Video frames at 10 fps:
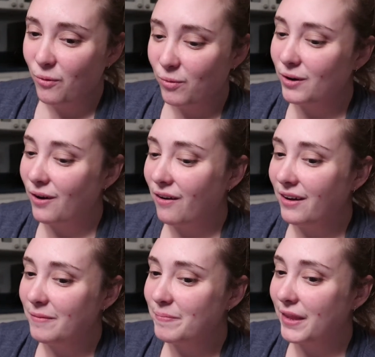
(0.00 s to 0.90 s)
we're
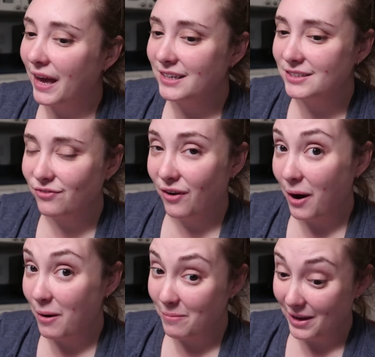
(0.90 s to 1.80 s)
not as
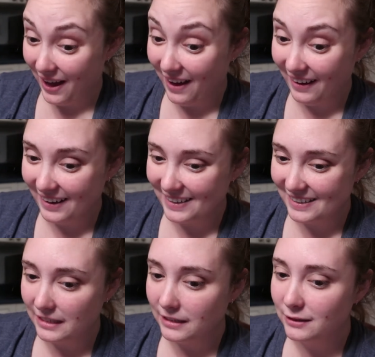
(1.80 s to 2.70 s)
far
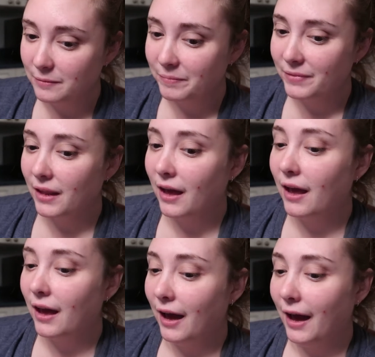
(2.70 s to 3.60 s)
behind
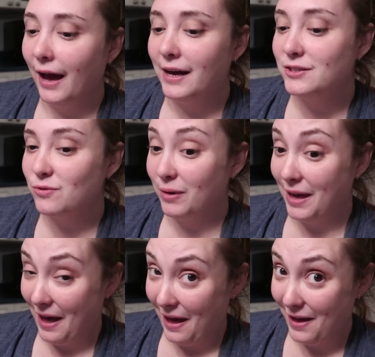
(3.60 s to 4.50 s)
as
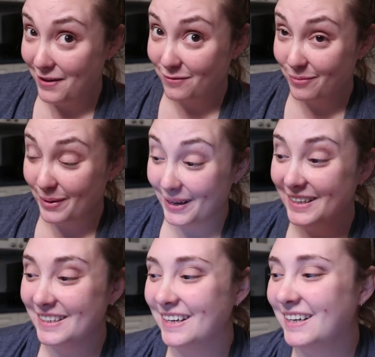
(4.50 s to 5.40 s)
we have
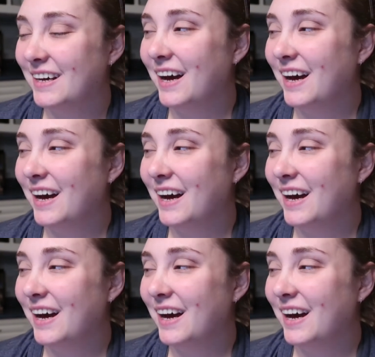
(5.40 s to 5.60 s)
been.